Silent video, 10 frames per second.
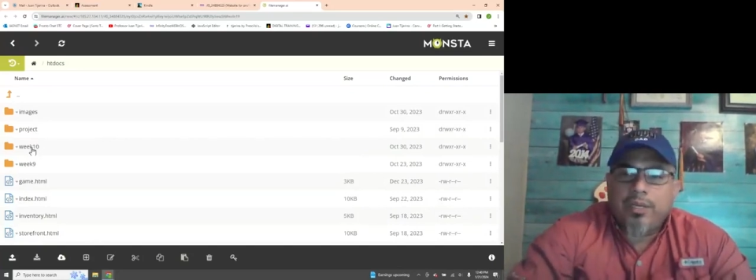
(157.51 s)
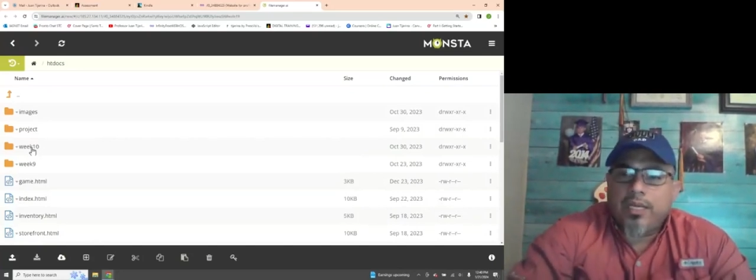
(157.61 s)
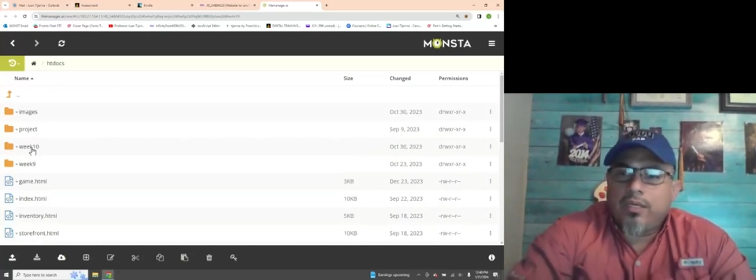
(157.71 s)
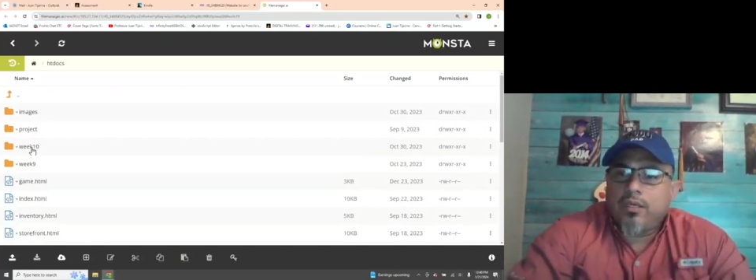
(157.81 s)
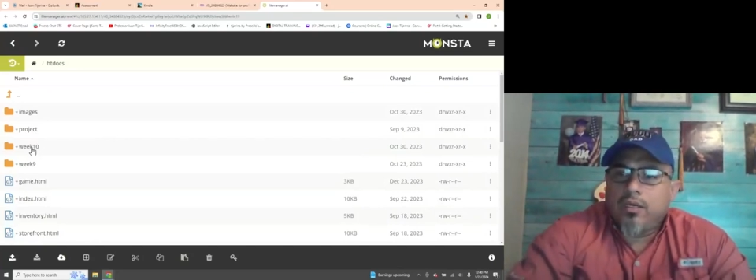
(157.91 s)

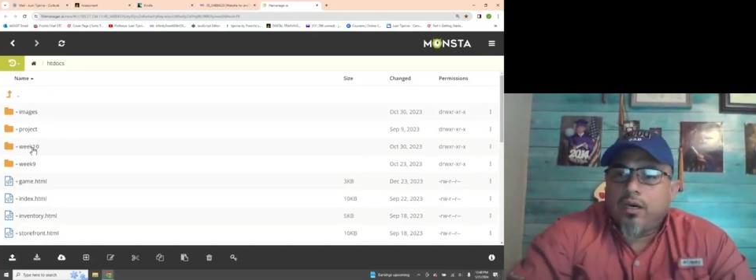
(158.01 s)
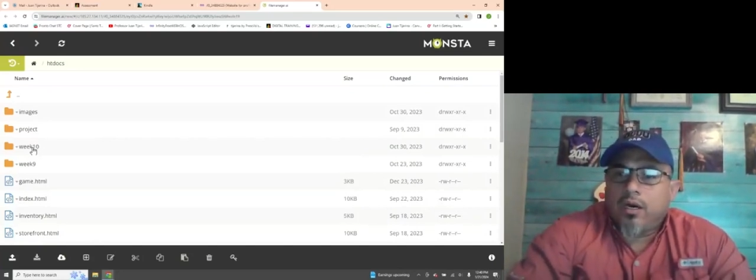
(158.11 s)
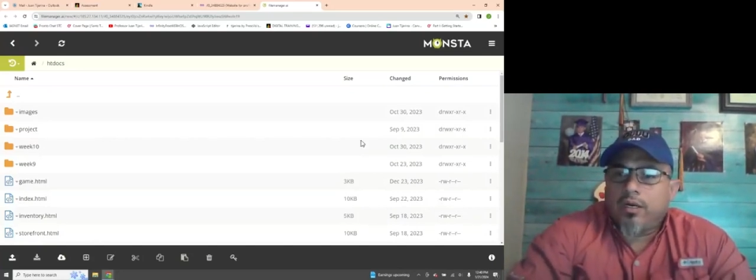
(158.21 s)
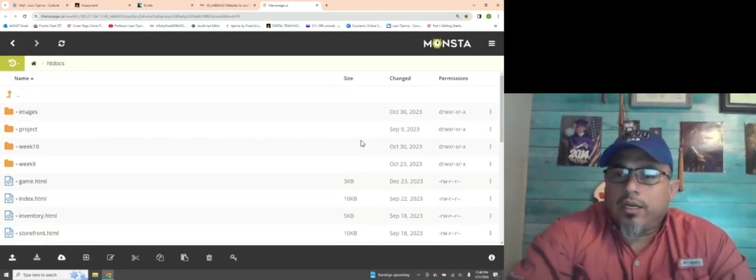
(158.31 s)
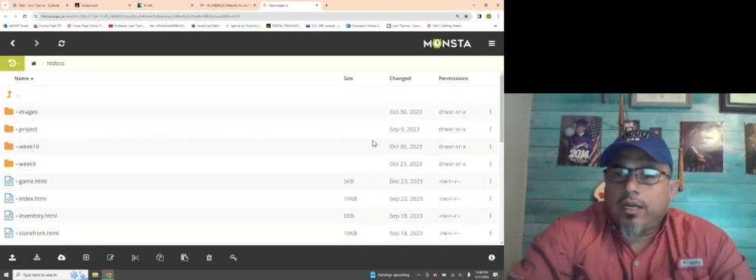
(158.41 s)
will
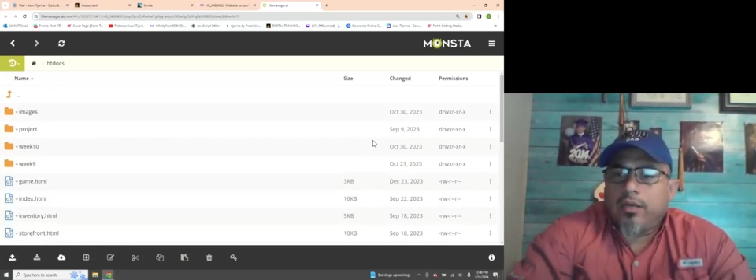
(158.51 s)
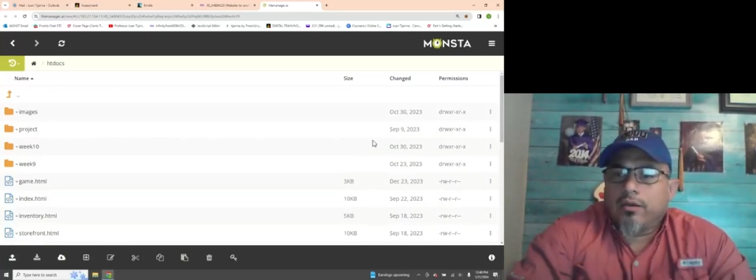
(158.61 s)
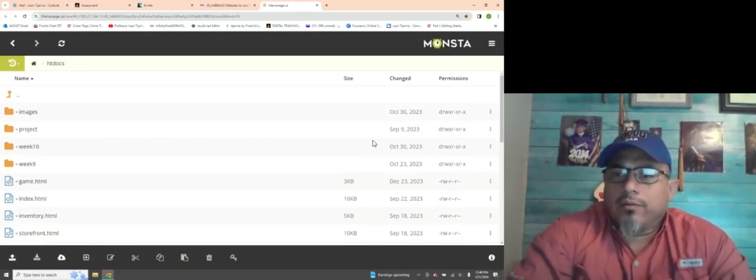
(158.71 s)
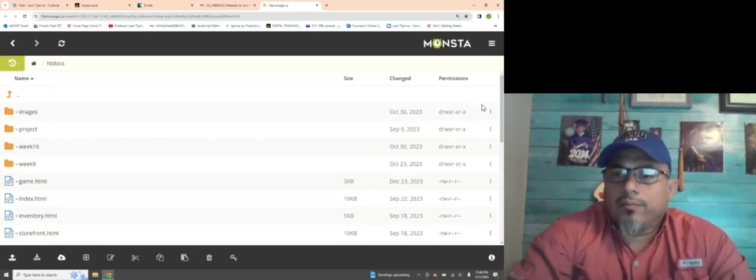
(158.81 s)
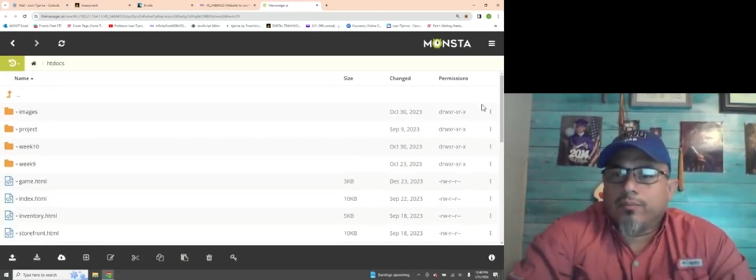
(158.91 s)
be
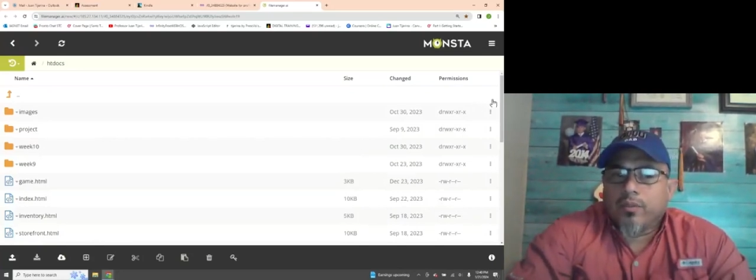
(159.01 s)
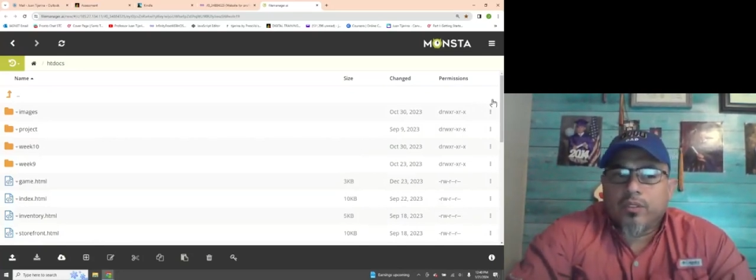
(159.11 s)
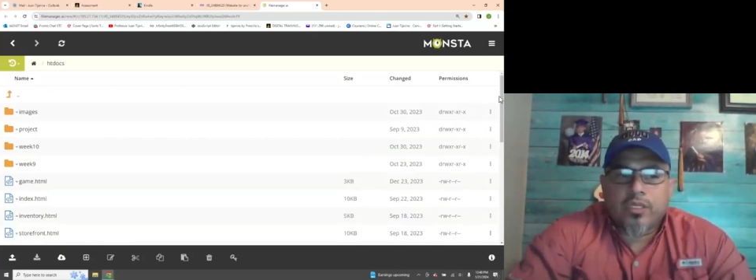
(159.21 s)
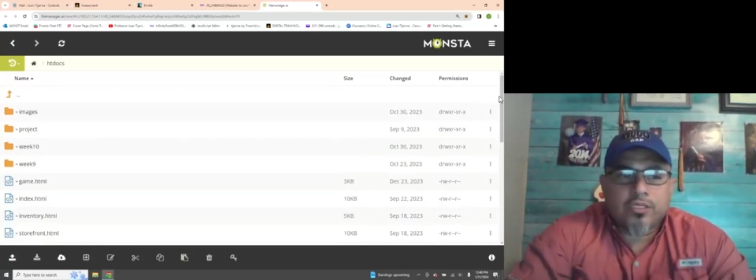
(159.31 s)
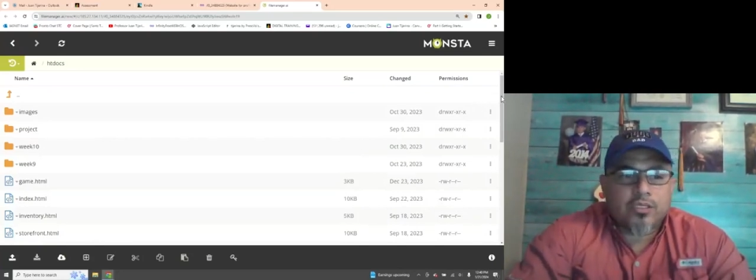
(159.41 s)
on here.
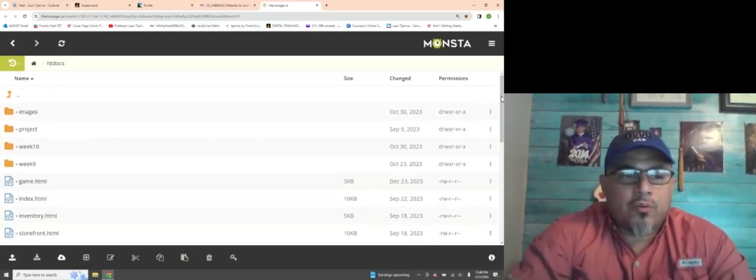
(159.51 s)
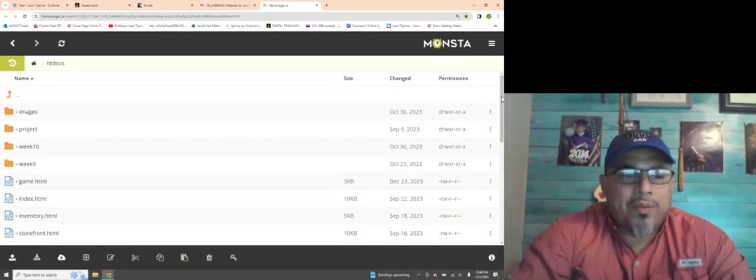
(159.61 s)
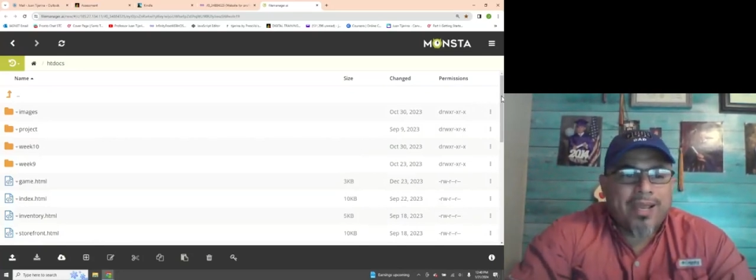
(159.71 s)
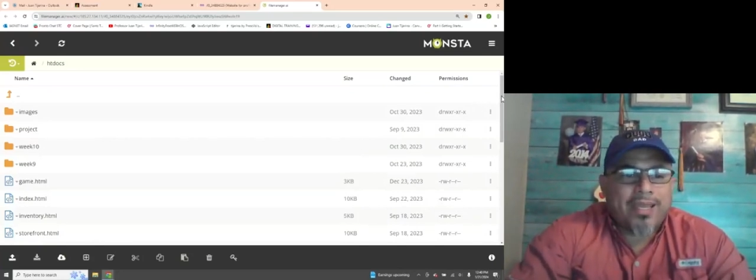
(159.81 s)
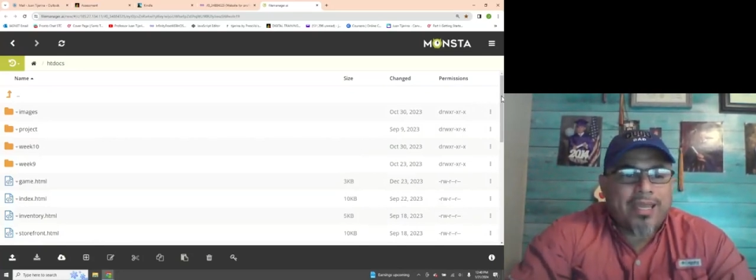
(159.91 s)

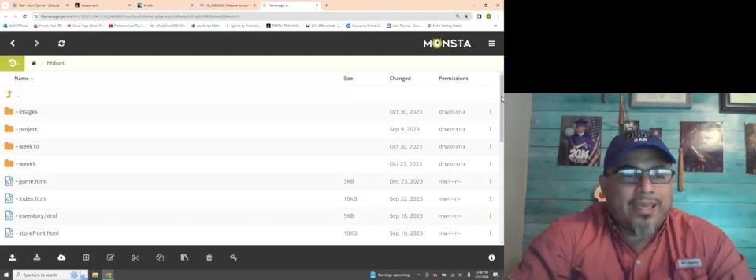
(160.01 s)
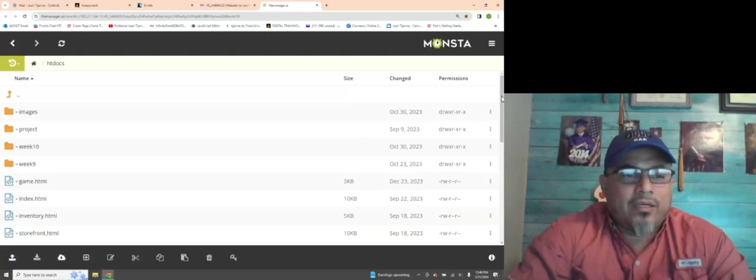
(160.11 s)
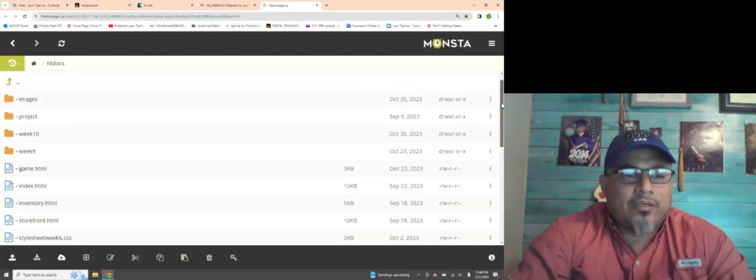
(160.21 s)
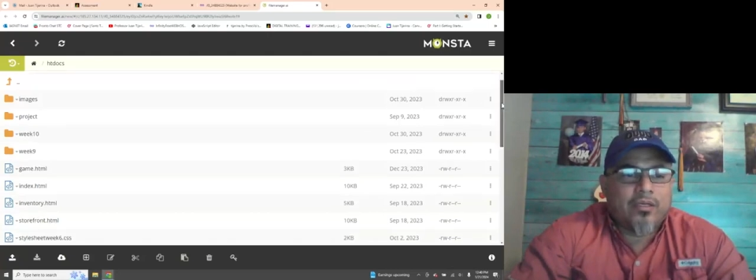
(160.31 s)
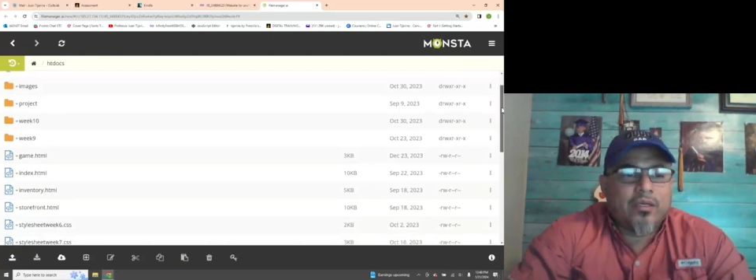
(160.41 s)
This is our
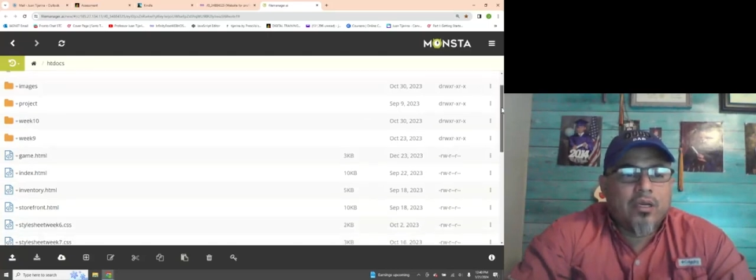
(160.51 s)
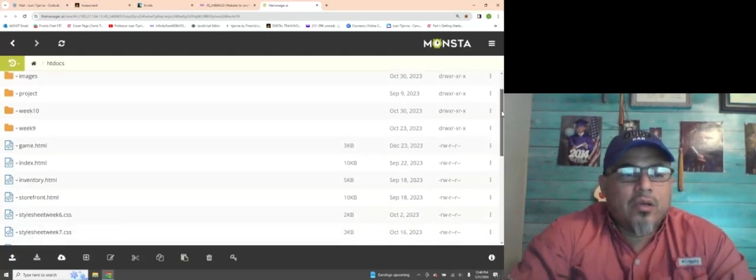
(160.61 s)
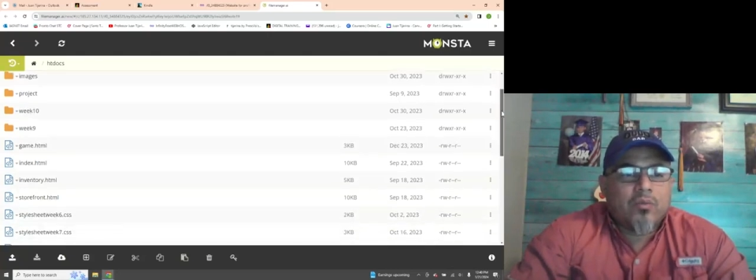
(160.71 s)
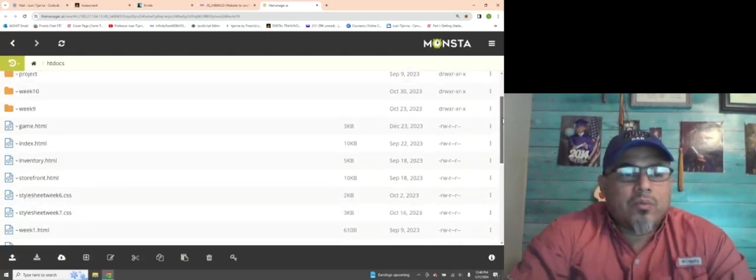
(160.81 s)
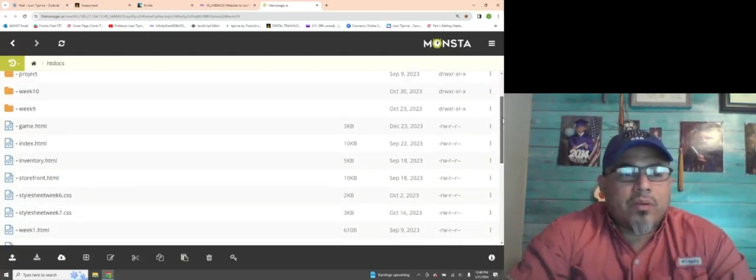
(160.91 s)
back end.